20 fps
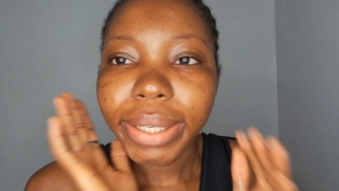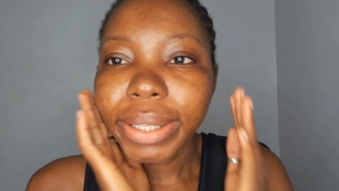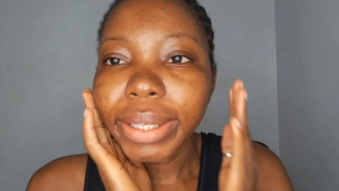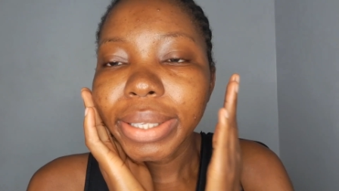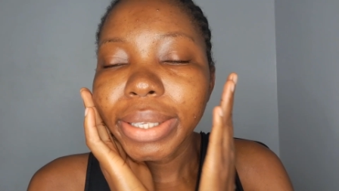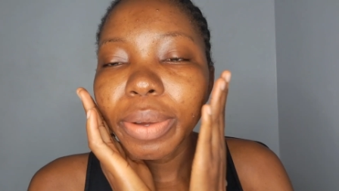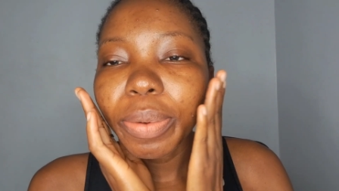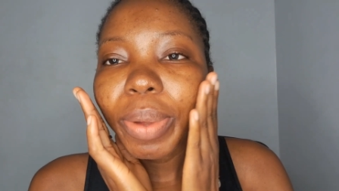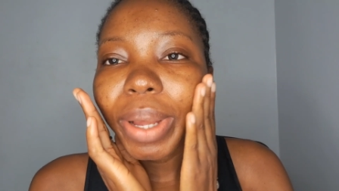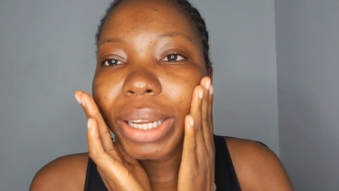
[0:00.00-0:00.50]
So
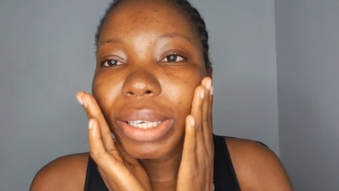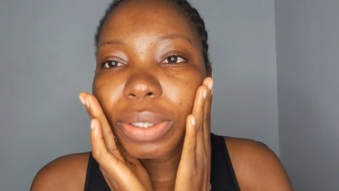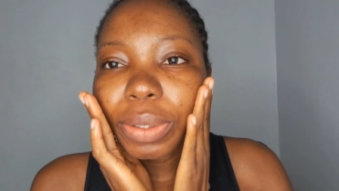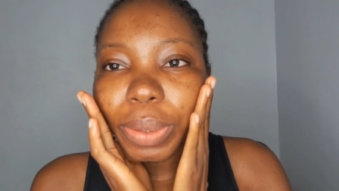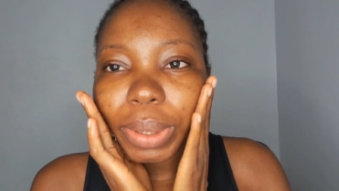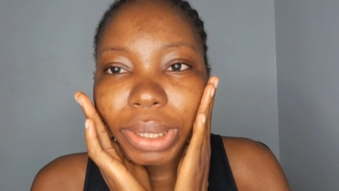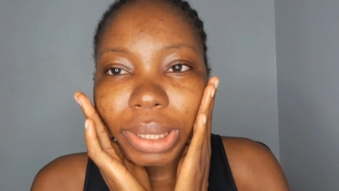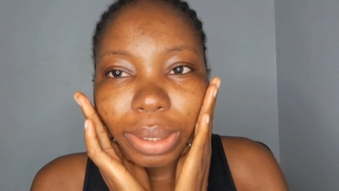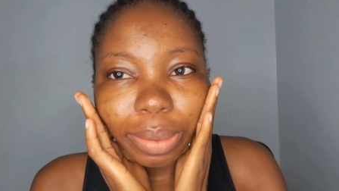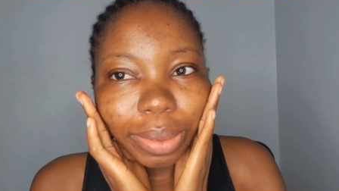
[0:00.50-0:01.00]
today we are
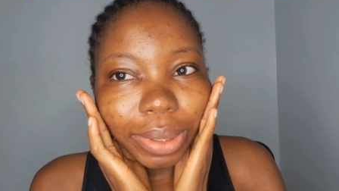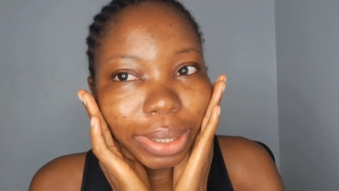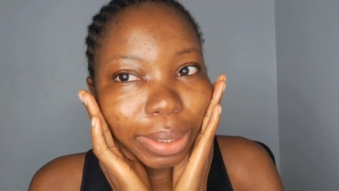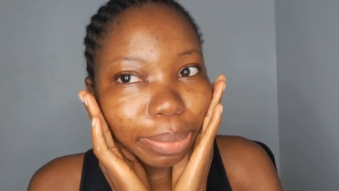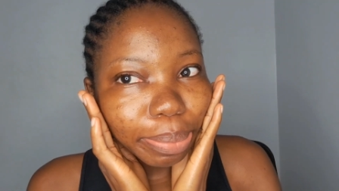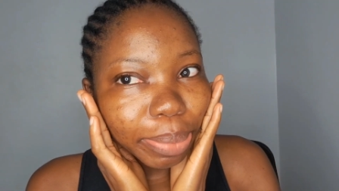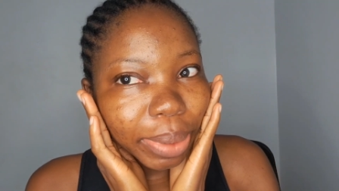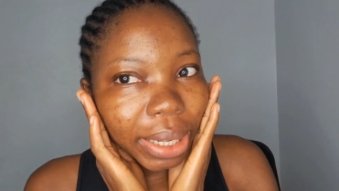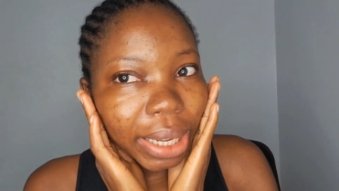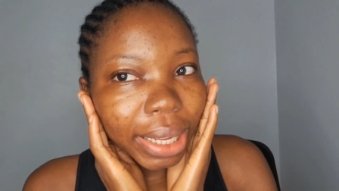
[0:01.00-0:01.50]
doing a
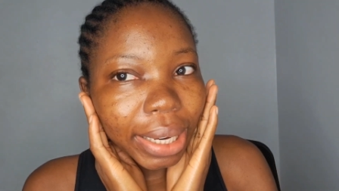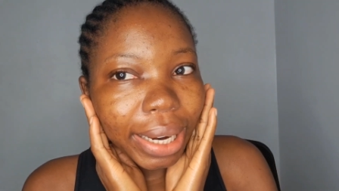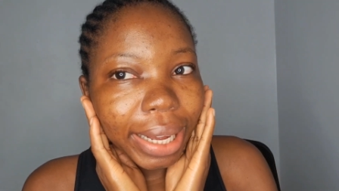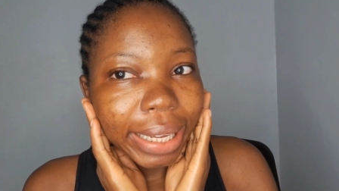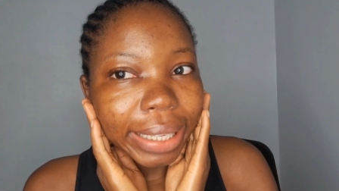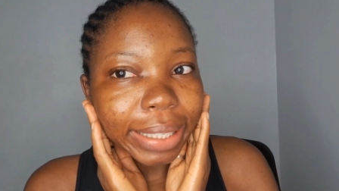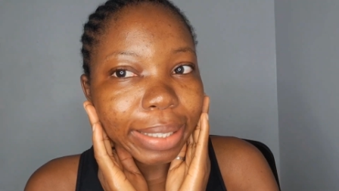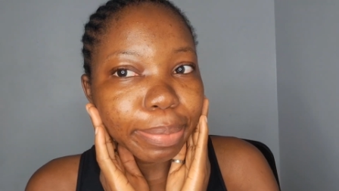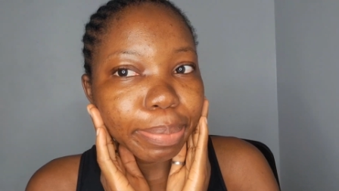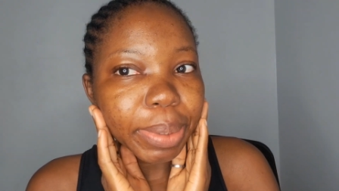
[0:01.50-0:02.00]

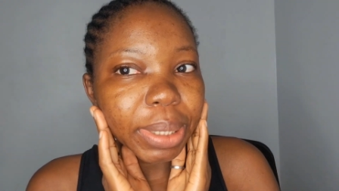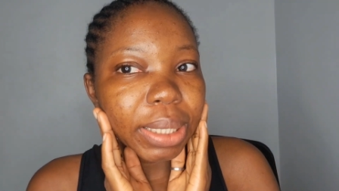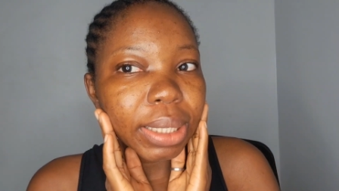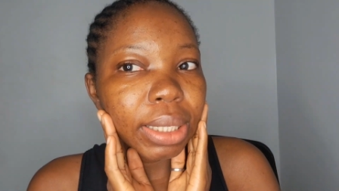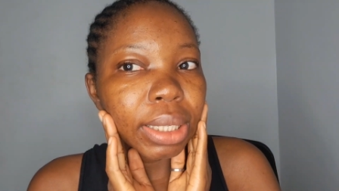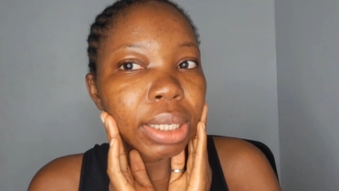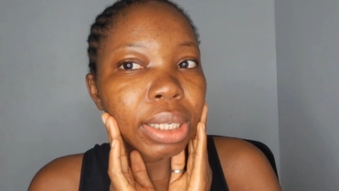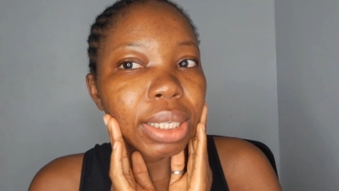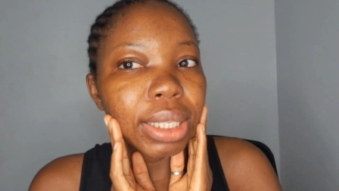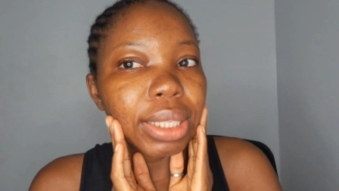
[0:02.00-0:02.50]
beginner's
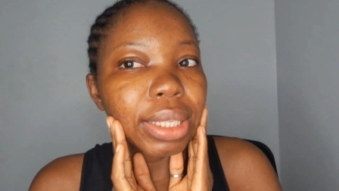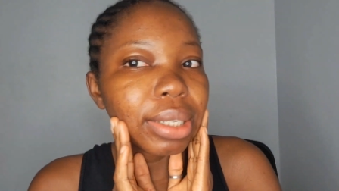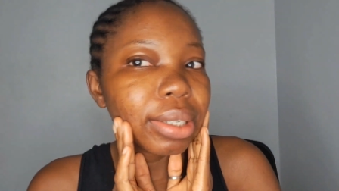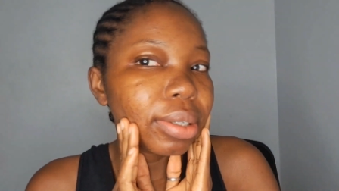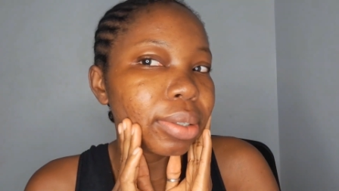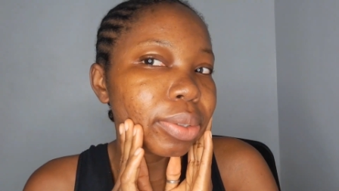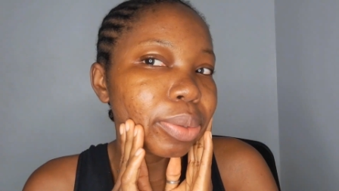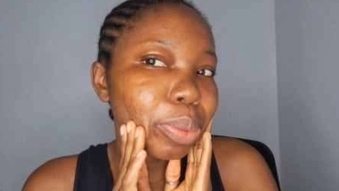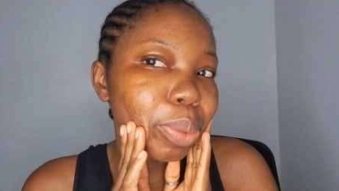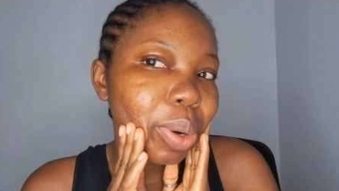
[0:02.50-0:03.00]
bit, a
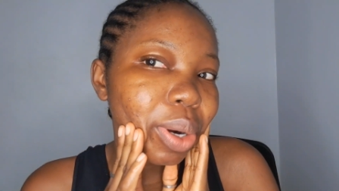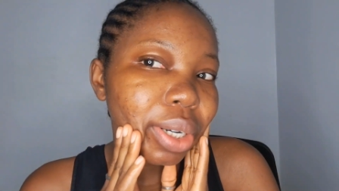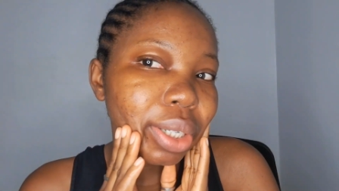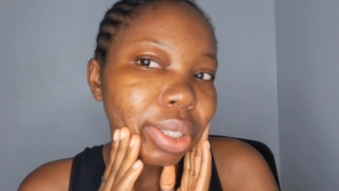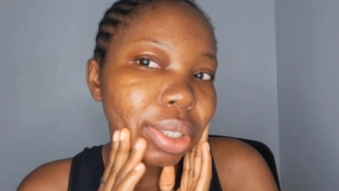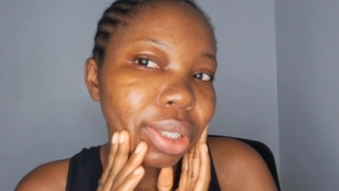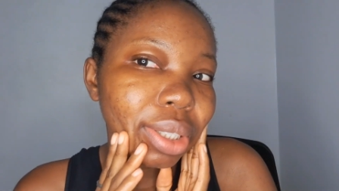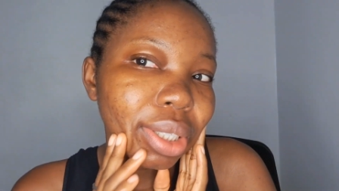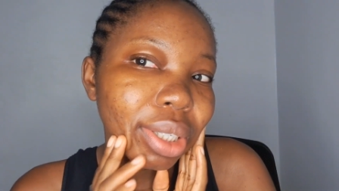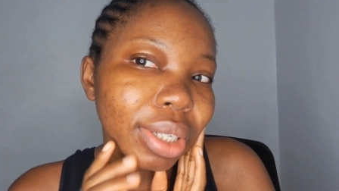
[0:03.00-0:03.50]
detailed
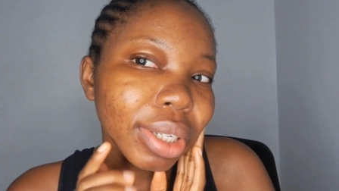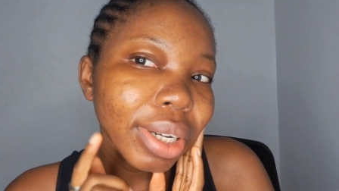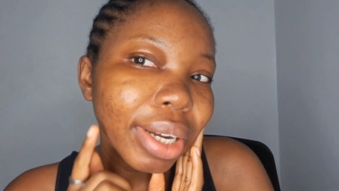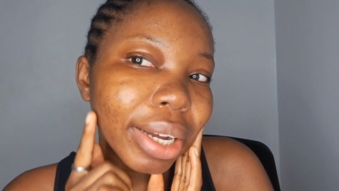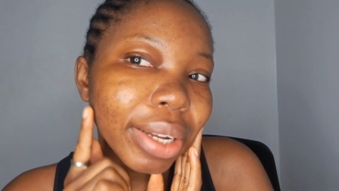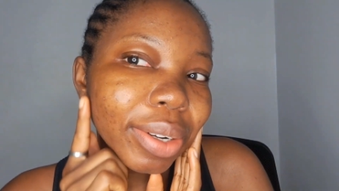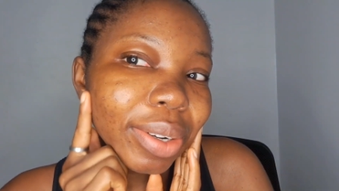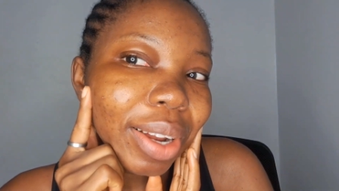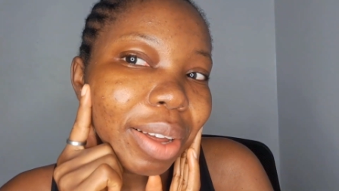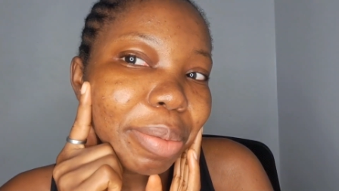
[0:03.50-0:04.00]
one.
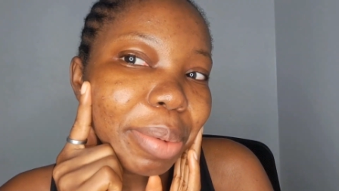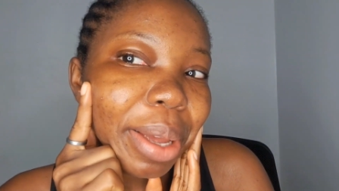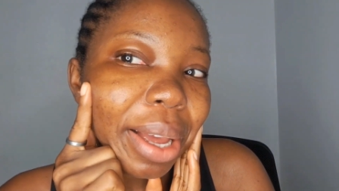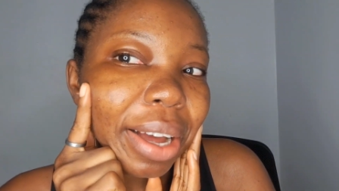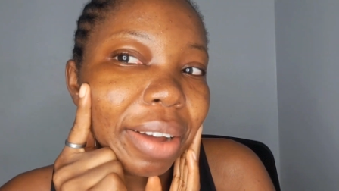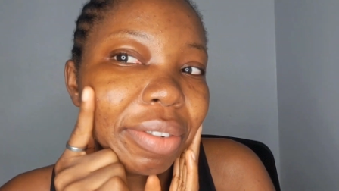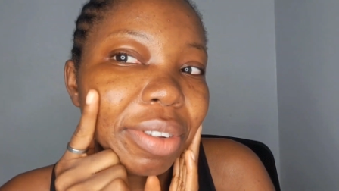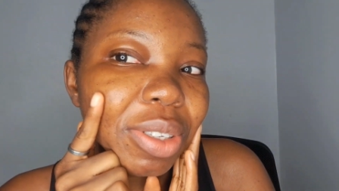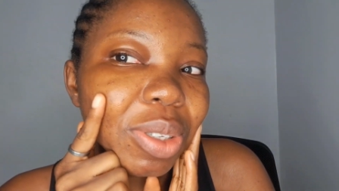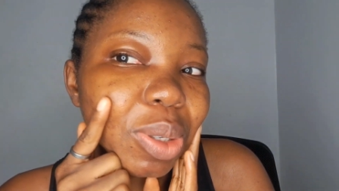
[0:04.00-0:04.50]
I don't have been
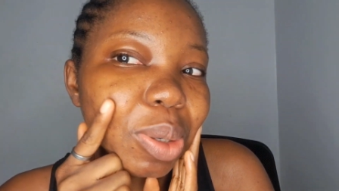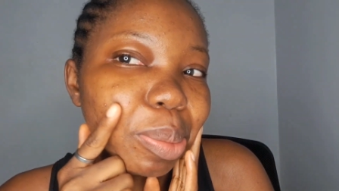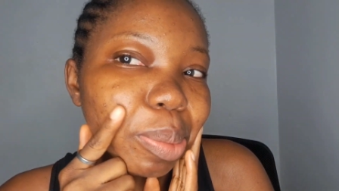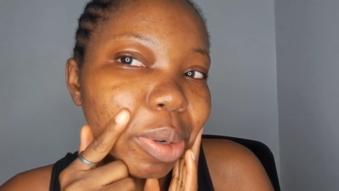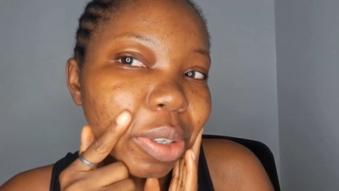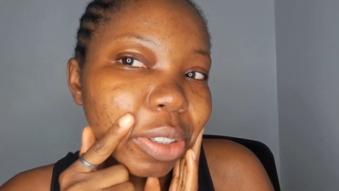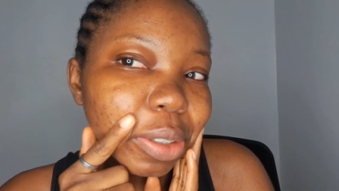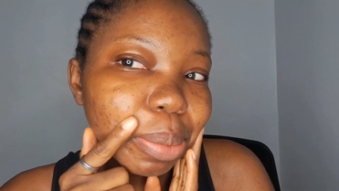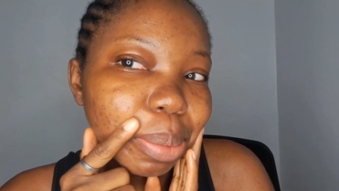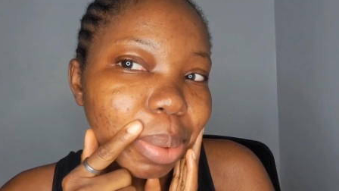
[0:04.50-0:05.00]
having so
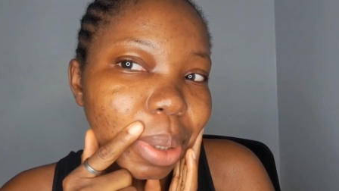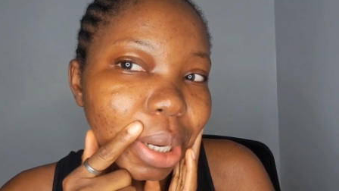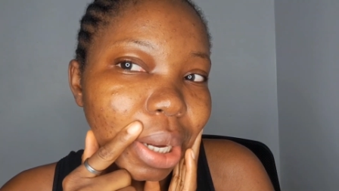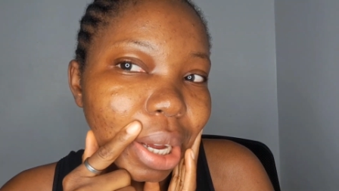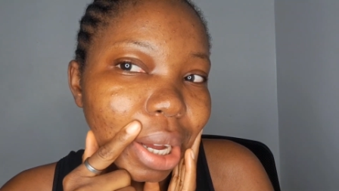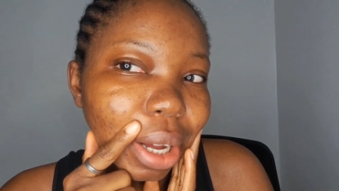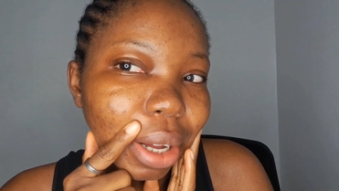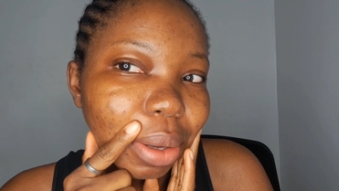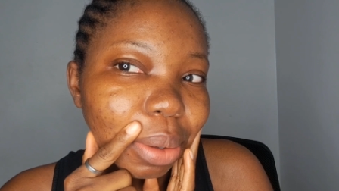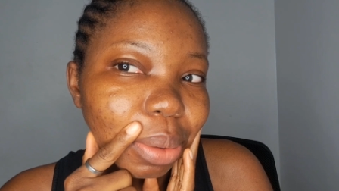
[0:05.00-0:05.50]
much
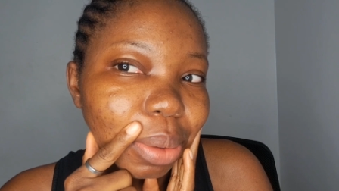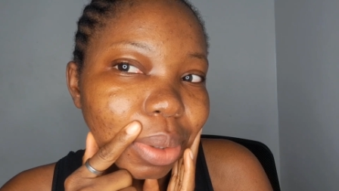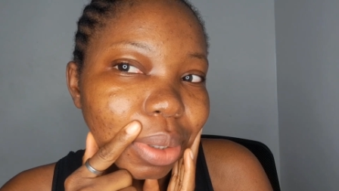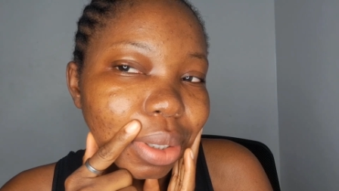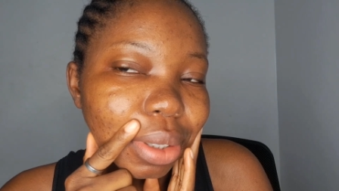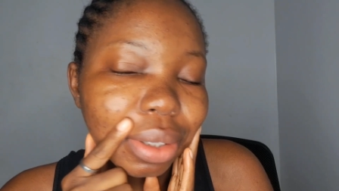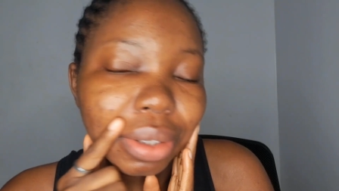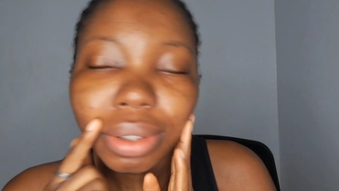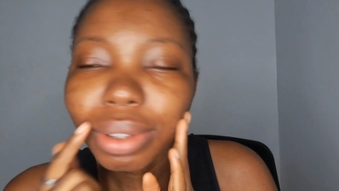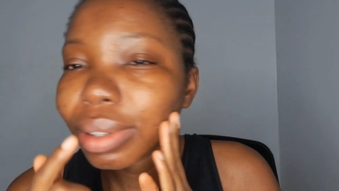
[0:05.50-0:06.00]
breakout.
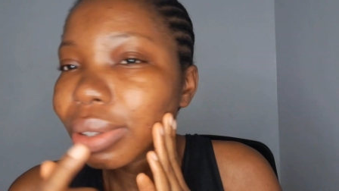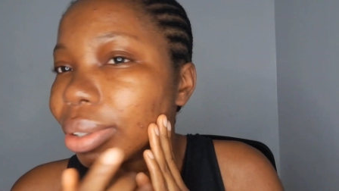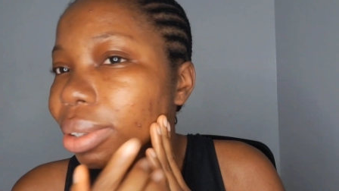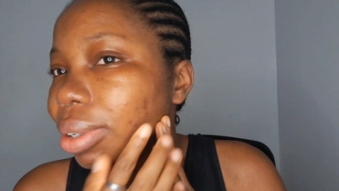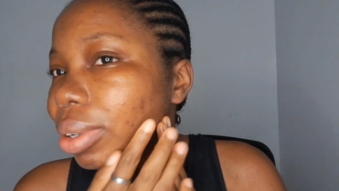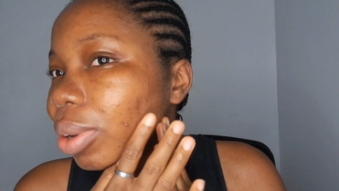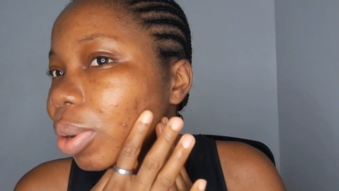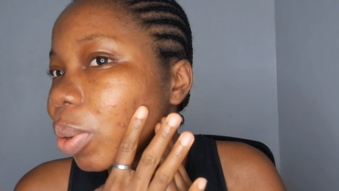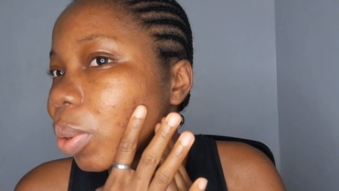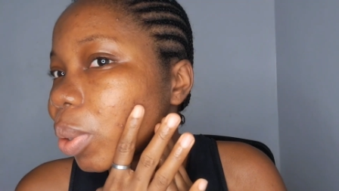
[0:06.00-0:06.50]

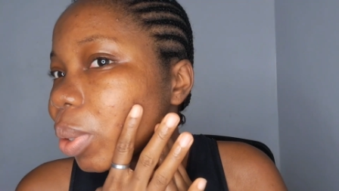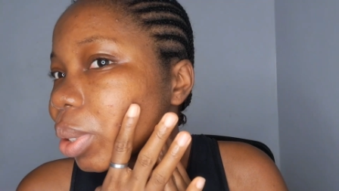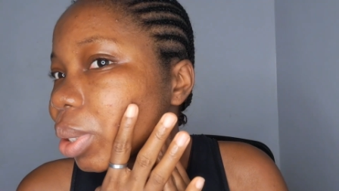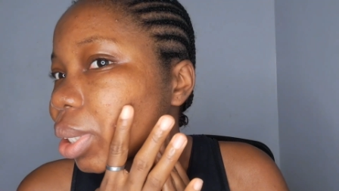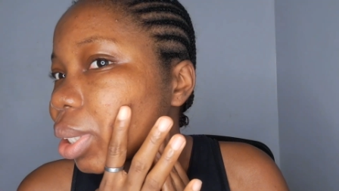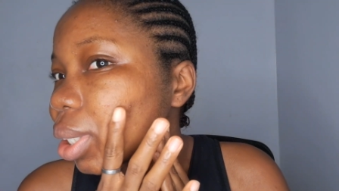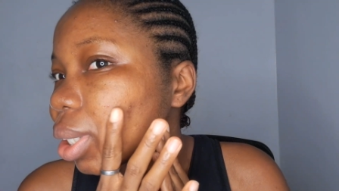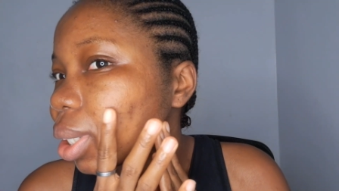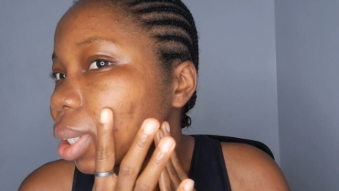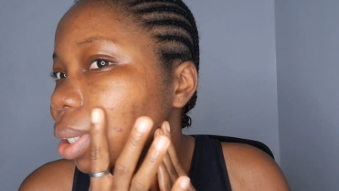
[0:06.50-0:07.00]

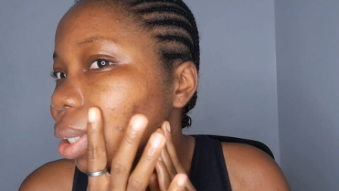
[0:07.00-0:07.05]
God.